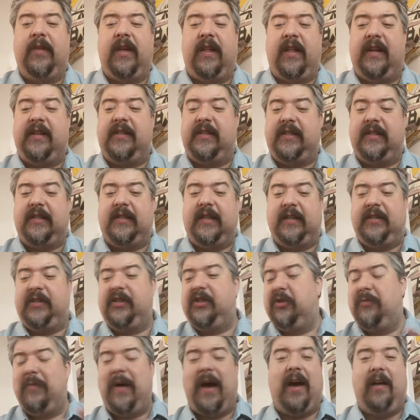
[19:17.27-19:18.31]
and
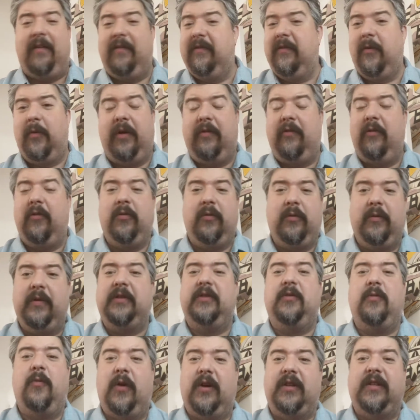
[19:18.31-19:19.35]
that's too bad for whatever the
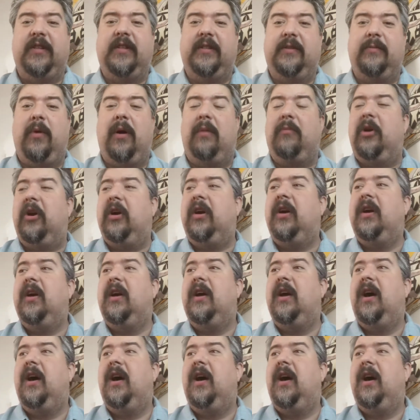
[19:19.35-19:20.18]
reason was. It's a bummer.